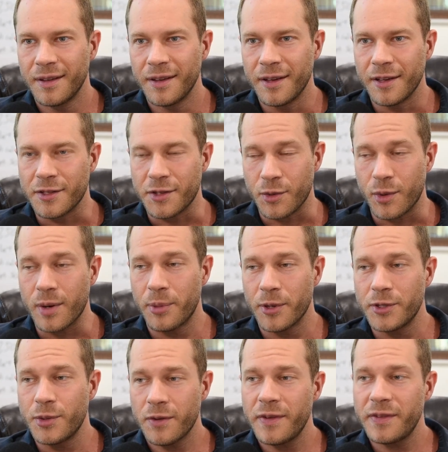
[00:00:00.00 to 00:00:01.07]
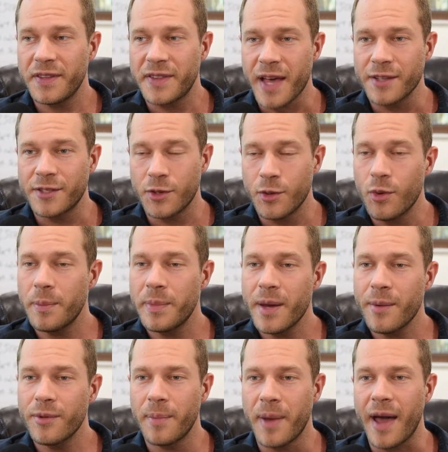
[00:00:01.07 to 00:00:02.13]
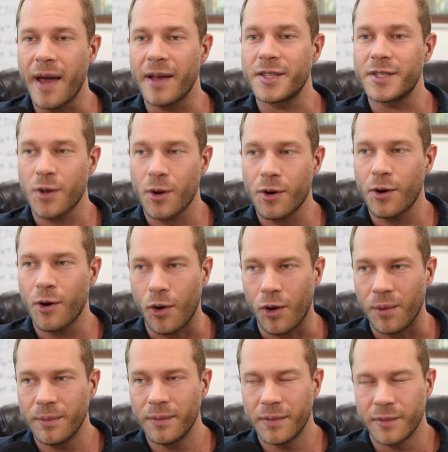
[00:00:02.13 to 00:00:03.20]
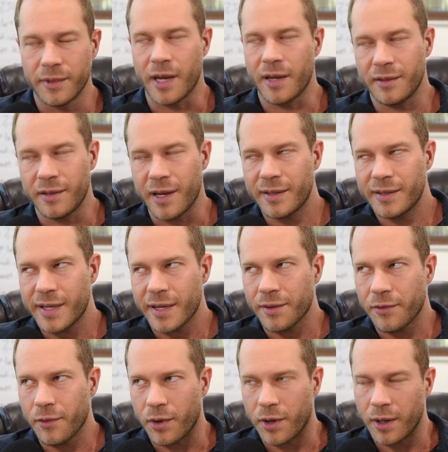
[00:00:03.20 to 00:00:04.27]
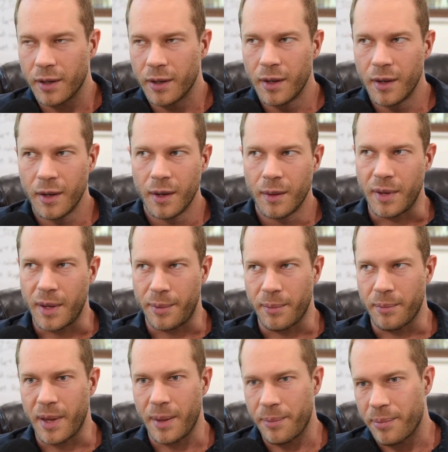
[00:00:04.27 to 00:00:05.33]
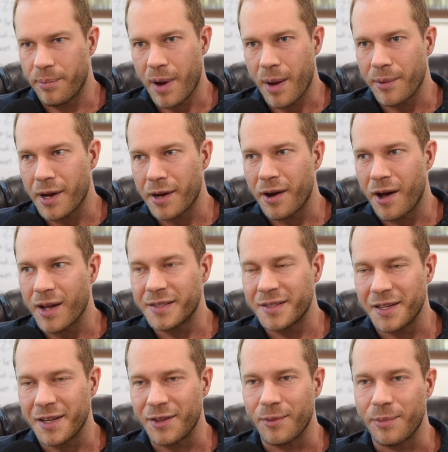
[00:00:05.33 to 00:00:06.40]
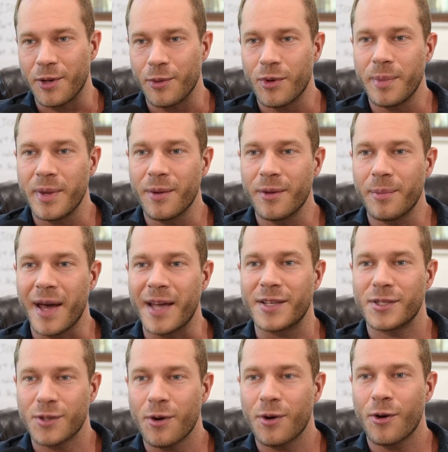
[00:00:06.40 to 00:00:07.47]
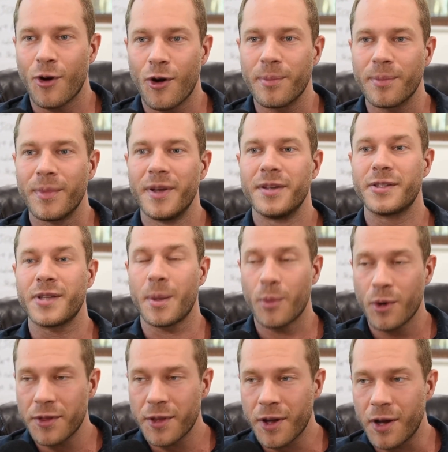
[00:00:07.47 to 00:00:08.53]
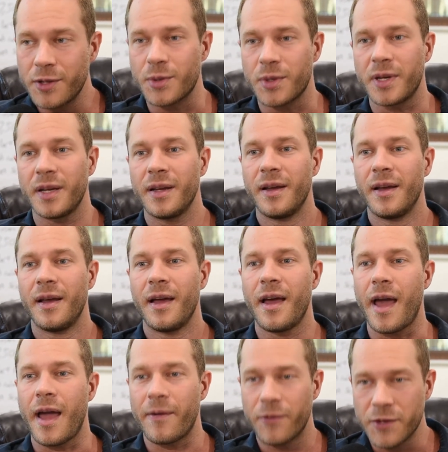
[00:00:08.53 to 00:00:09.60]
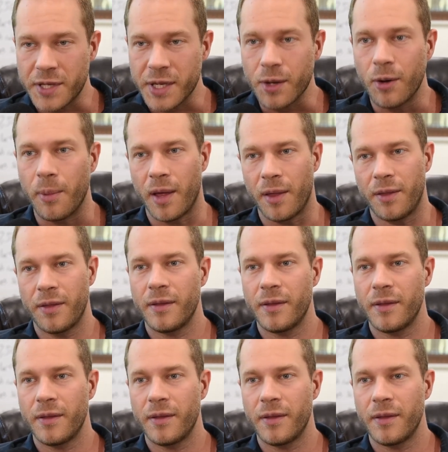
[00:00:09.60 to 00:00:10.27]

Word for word: So you want to put two hundred fifty thousand. So you want to be able to buy a starter home, not not in South Florida, maybe, maybe probably not in Austin either. But you want to be able to buy a starter home somewhere in the country every single month.